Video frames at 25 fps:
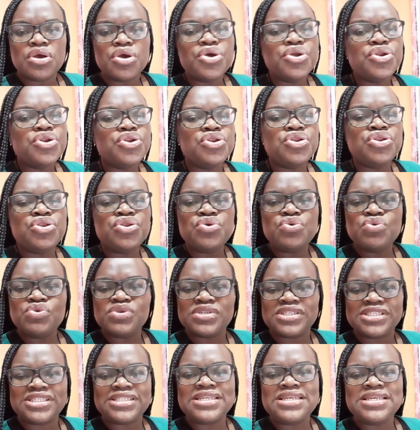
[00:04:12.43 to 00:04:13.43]
new
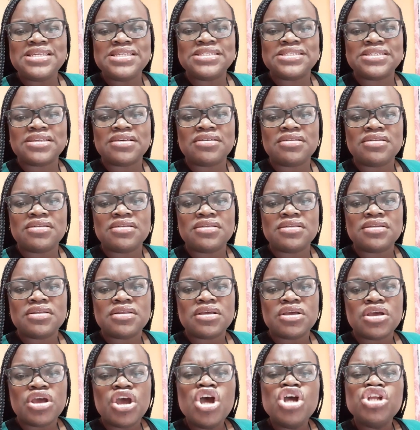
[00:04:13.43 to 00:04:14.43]
season,
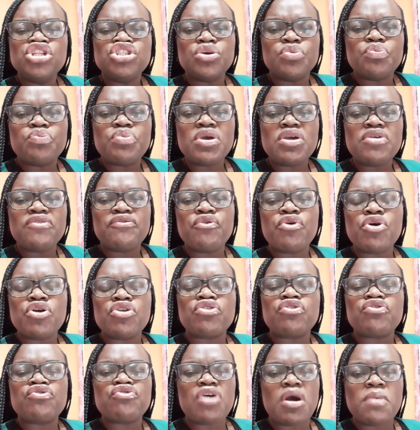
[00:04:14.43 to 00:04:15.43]
to bring
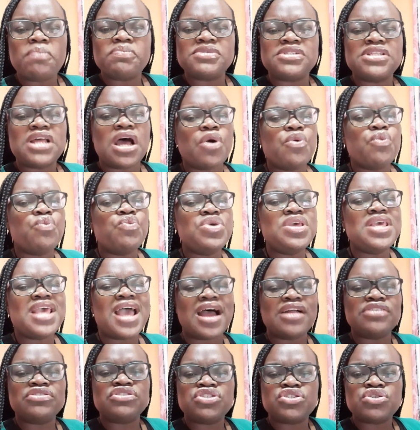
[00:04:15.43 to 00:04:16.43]
forth crops that we
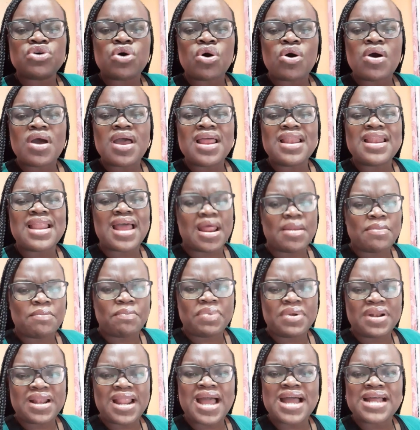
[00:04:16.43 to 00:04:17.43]
had toiled and
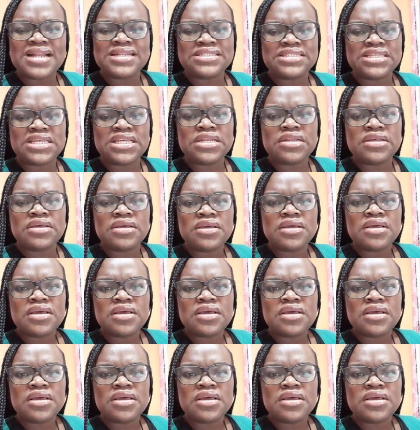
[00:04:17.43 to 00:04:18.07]
planted